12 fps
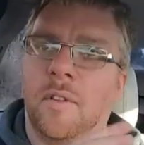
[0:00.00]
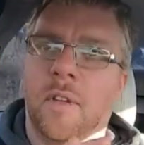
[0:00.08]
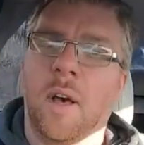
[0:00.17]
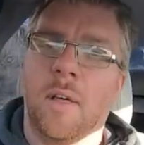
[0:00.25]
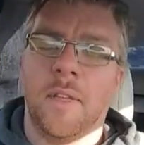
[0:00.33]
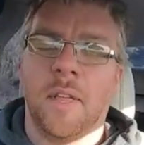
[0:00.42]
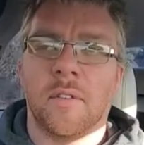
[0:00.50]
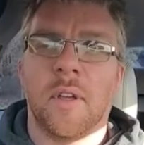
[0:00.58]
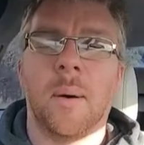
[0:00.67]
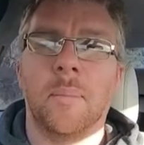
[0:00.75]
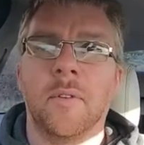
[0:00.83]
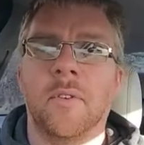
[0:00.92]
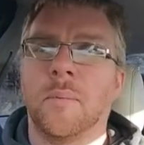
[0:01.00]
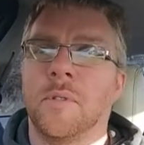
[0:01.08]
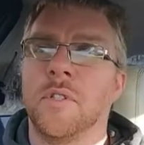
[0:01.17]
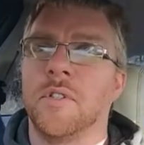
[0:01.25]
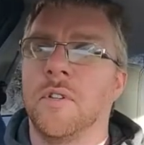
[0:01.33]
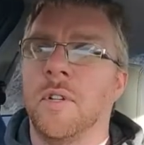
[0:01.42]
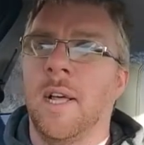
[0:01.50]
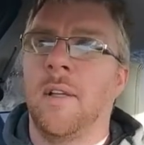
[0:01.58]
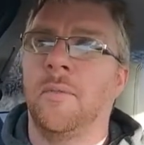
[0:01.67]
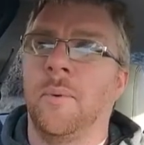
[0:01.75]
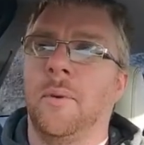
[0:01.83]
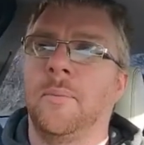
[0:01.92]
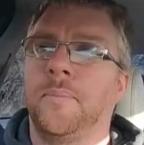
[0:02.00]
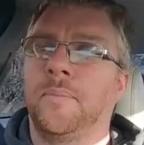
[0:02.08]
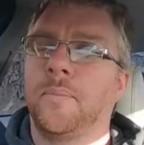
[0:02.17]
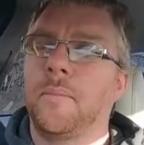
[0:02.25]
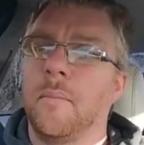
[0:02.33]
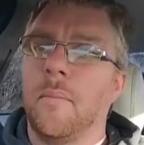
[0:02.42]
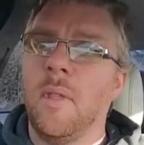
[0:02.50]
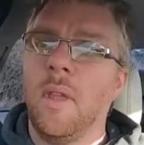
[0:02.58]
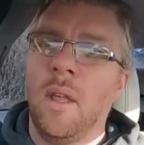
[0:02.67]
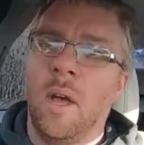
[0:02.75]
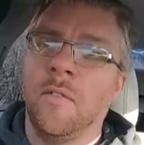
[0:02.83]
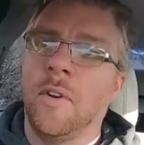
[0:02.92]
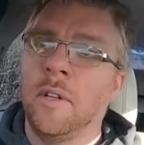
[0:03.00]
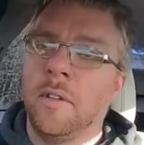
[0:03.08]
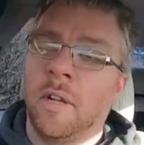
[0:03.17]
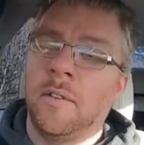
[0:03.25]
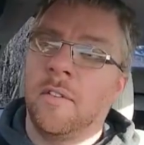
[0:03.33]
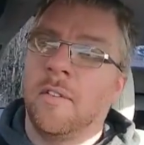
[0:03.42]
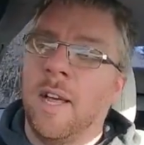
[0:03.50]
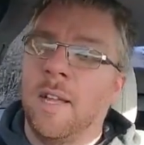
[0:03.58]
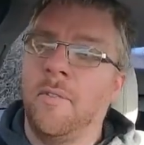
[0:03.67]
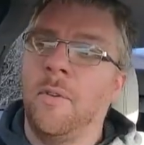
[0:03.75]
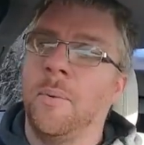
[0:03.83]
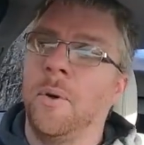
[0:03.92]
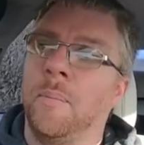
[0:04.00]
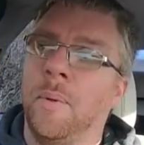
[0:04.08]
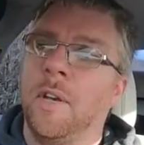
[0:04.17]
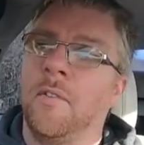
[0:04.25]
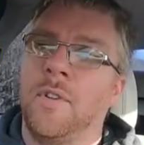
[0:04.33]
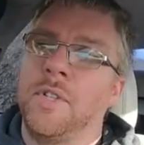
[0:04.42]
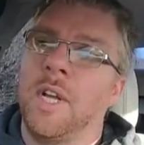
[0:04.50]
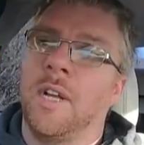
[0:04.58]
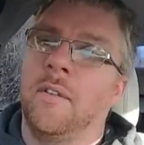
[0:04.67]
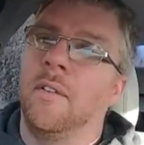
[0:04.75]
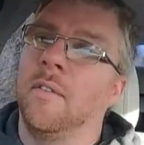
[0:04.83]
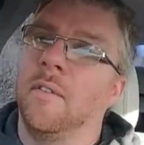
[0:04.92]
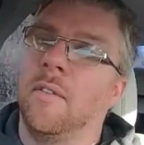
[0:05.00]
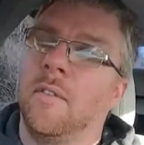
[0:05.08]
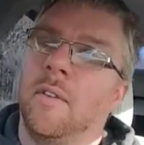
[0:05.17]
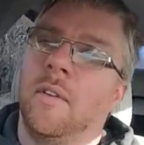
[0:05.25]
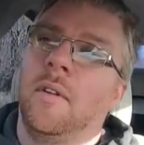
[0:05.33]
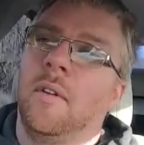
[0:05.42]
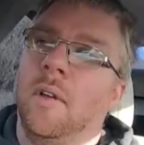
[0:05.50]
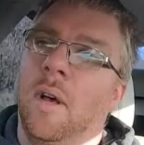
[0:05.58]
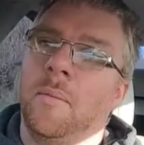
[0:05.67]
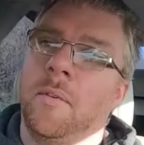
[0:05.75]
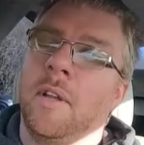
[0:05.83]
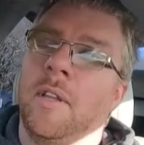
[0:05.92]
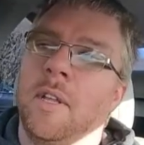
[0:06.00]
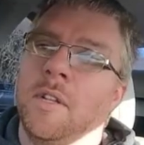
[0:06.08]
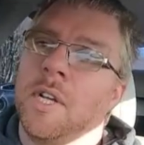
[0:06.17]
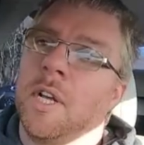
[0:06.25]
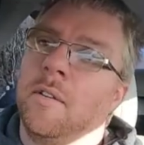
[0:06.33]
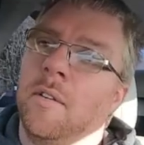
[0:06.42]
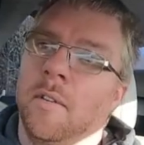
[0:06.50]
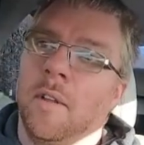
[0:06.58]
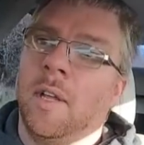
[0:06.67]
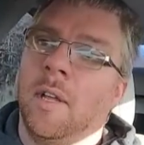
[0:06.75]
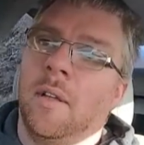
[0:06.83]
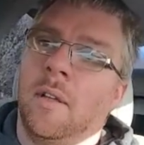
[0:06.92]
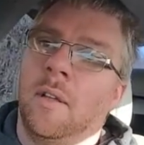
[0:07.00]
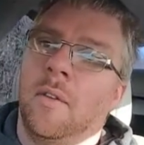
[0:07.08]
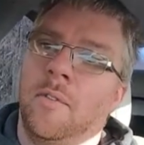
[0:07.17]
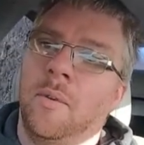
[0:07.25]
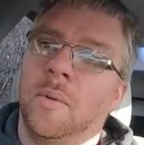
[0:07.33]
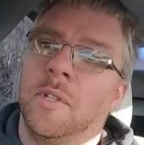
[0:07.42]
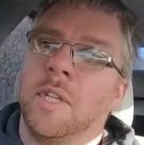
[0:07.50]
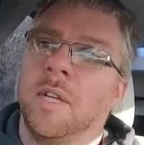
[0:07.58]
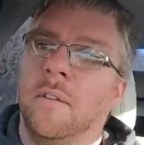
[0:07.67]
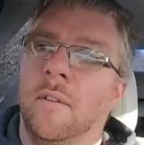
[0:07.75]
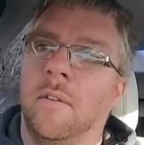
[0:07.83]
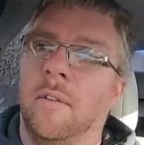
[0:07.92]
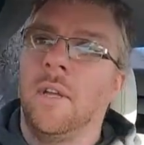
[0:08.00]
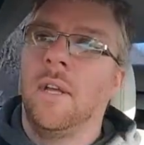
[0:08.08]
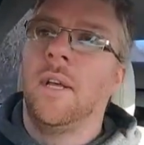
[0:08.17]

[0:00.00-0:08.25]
I think there's a couple of options on that as well. I understand if you put bigger injectors, upgrade the injectors in it, fuel injectors,